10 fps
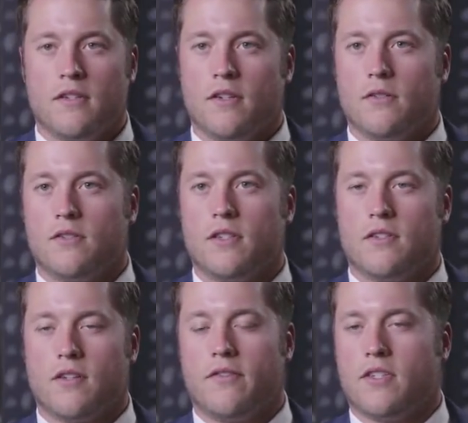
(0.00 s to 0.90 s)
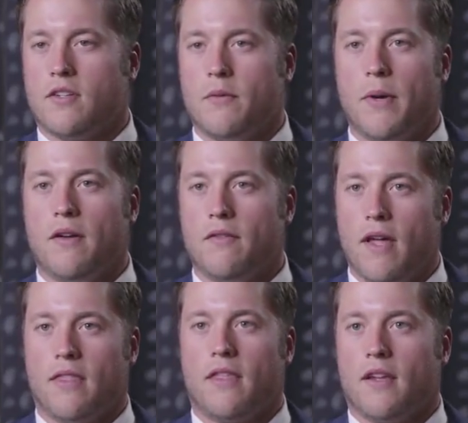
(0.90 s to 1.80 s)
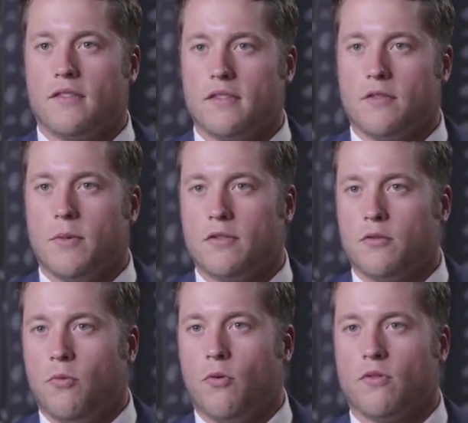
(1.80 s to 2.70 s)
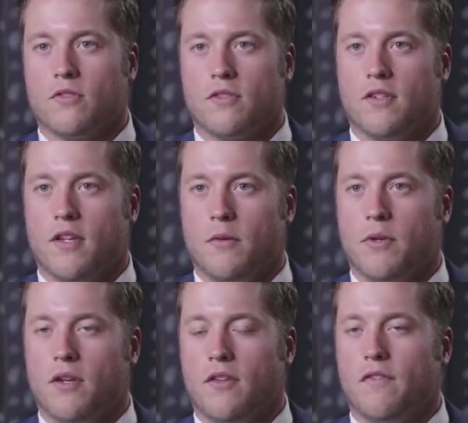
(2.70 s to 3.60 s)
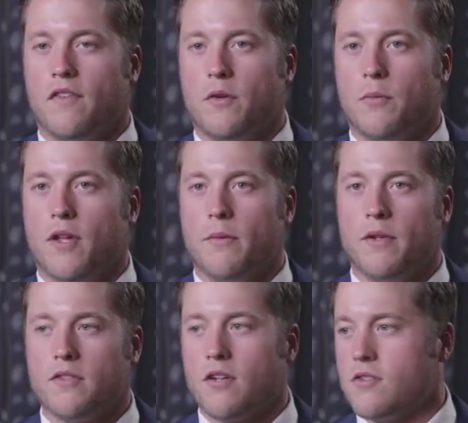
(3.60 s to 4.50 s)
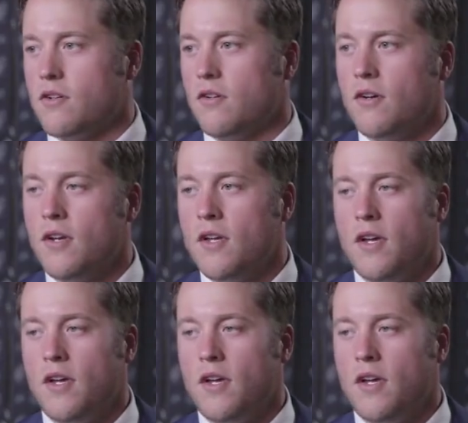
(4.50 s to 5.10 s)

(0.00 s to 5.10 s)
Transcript: you know, it's obviously about athletics, it's about sports and being on the field to play, but it's also